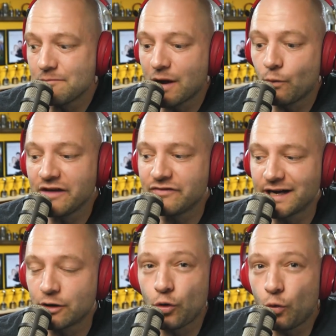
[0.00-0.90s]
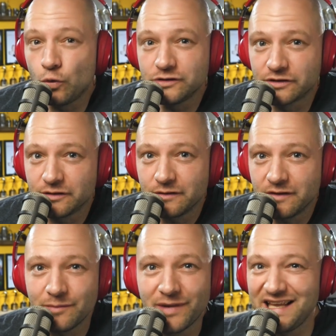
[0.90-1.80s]
My wife and I are older
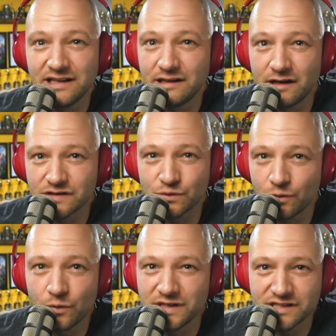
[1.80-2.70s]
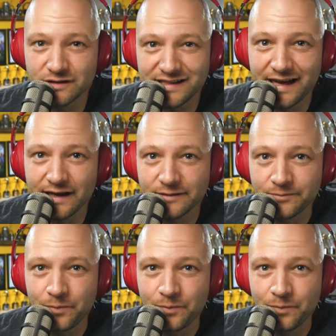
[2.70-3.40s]
than my in-laws were when we started dating.